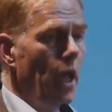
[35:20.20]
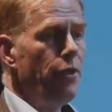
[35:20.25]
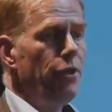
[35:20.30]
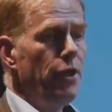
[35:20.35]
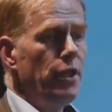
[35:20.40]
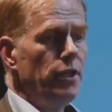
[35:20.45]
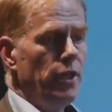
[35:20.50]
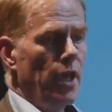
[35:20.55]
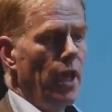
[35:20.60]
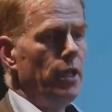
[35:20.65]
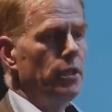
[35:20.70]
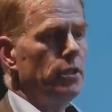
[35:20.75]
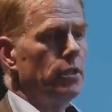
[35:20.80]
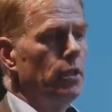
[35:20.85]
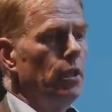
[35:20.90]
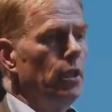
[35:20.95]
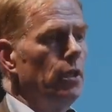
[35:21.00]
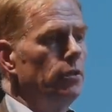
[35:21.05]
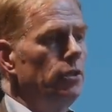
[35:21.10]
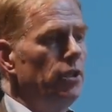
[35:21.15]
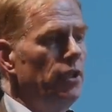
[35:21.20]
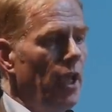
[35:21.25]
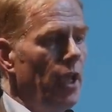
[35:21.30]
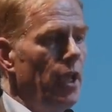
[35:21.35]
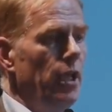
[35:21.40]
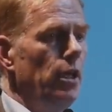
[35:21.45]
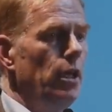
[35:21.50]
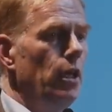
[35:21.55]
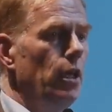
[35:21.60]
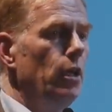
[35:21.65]
And I think, yes,
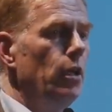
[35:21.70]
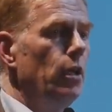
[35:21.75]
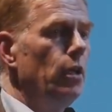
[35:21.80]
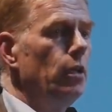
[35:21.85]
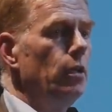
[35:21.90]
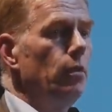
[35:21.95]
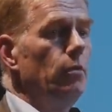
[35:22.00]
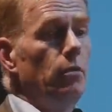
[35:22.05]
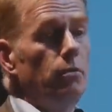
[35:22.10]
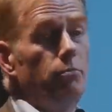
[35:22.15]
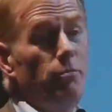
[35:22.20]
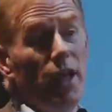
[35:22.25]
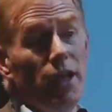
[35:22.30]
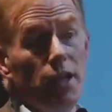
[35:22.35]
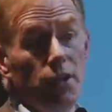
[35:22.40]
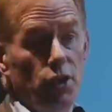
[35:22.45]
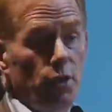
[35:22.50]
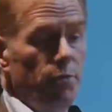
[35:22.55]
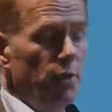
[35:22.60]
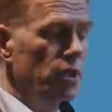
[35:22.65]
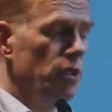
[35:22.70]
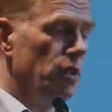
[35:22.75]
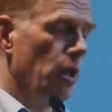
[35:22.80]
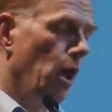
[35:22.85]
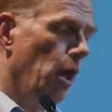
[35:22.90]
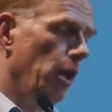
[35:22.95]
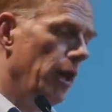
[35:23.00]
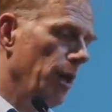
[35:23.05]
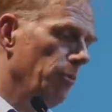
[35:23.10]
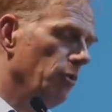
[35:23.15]
today, many
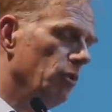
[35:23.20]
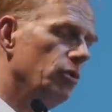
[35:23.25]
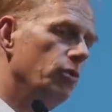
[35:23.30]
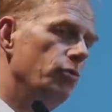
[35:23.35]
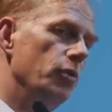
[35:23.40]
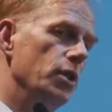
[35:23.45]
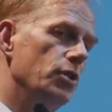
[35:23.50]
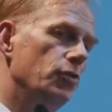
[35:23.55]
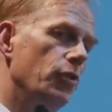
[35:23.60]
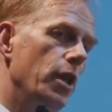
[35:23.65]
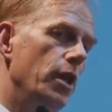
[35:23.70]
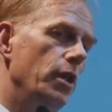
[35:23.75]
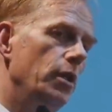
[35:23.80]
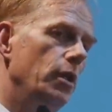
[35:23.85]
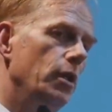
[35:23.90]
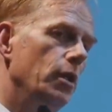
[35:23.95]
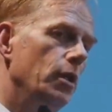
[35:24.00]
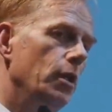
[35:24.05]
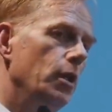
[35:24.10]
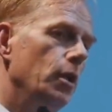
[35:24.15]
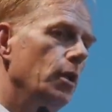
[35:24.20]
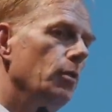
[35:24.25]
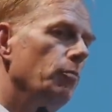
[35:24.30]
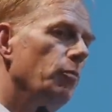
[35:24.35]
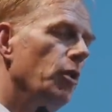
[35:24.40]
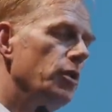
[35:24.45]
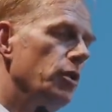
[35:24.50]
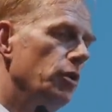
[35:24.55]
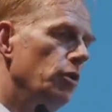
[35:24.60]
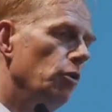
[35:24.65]
humans are able to retrain.
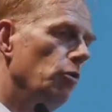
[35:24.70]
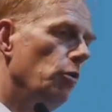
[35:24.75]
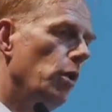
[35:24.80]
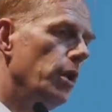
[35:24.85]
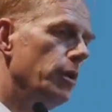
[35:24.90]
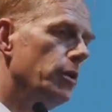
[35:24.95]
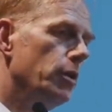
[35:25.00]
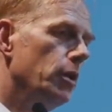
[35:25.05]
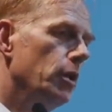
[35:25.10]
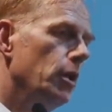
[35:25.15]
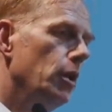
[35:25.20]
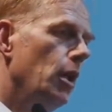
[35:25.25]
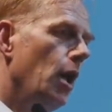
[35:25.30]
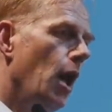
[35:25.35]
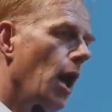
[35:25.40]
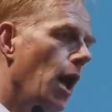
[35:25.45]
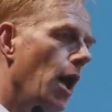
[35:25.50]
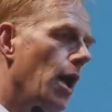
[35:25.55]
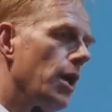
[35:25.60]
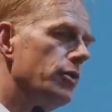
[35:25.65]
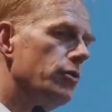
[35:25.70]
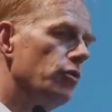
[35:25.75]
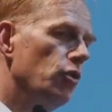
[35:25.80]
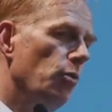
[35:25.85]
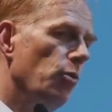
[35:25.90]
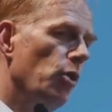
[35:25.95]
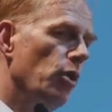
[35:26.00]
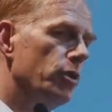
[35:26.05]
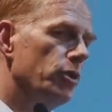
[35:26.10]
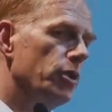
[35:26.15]
But you know what?
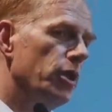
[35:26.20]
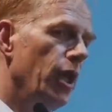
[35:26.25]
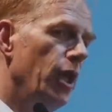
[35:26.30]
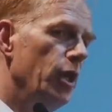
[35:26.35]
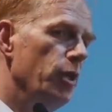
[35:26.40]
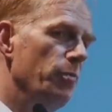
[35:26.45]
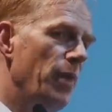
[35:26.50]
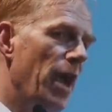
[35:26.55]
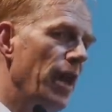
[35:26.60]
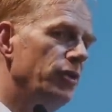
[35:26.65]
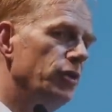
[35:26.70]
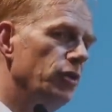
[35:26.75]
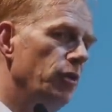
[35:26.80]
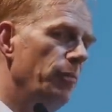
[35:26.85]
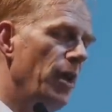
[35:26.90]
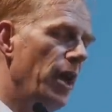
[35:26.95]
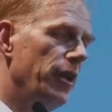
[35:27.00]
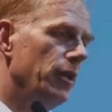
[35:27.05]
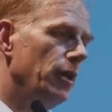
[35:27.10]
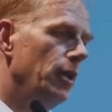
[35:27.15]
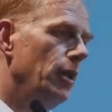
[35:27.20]
As robots are getting better and